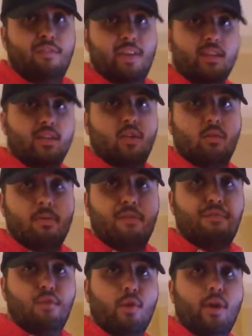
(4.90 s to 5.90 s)
video.
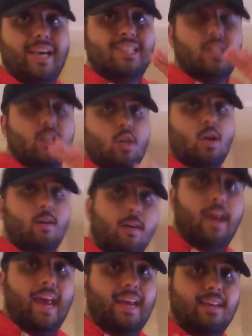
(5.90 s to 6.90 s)
Before I start
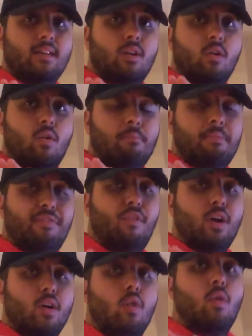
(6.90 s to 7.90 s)
any go,
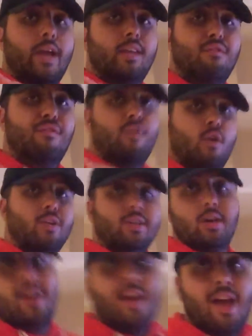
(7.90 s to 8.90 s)
before I go any
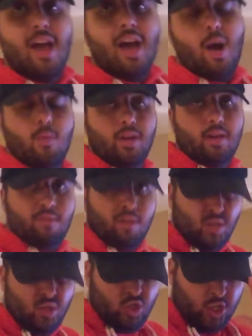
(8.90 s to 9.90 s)
farther, I want to give
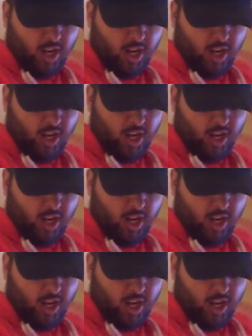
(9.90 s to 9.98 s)
a huge